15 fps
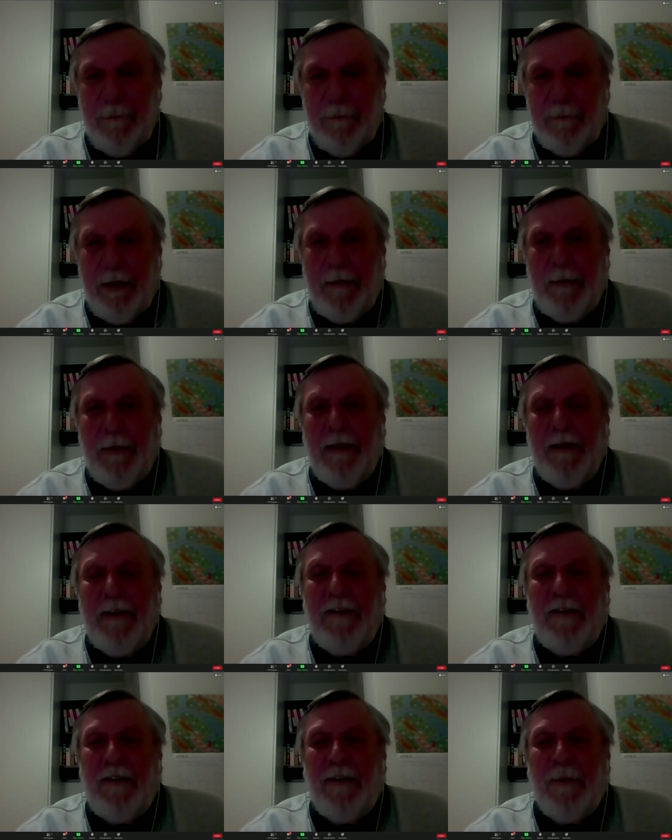people in
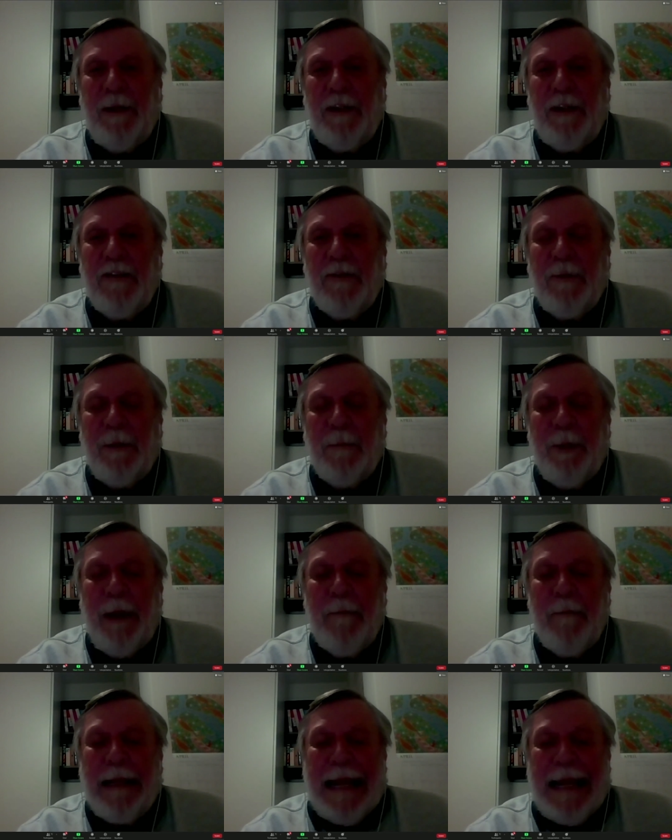these situations with a
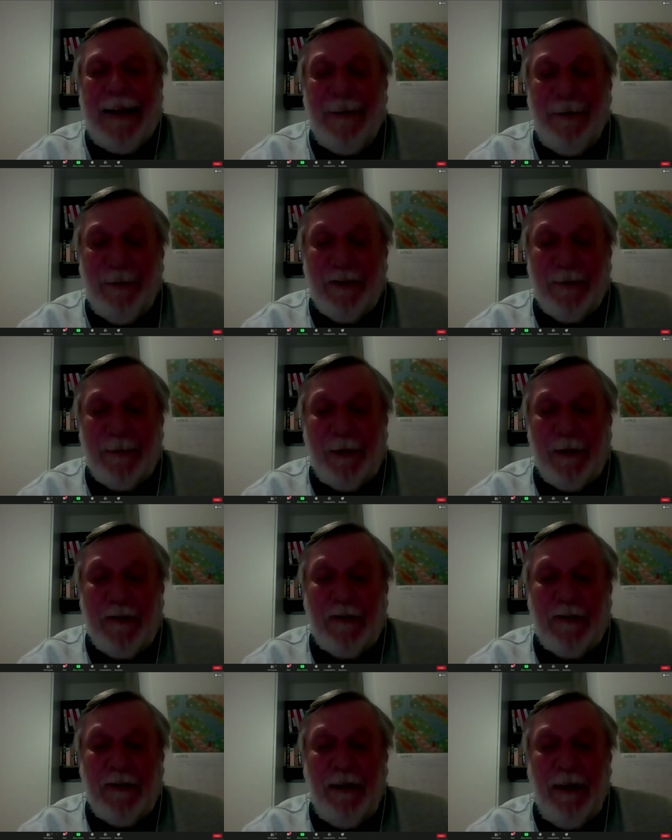public health
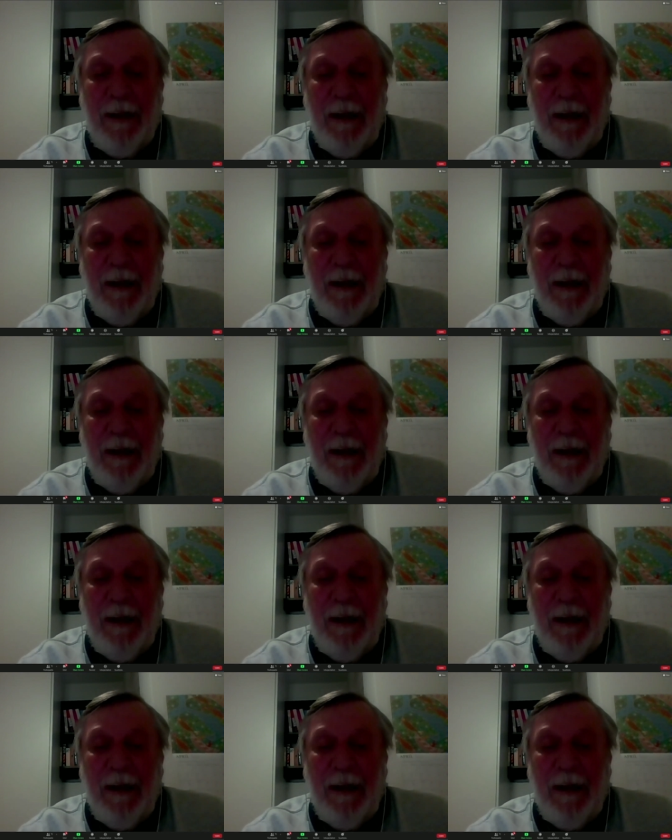response,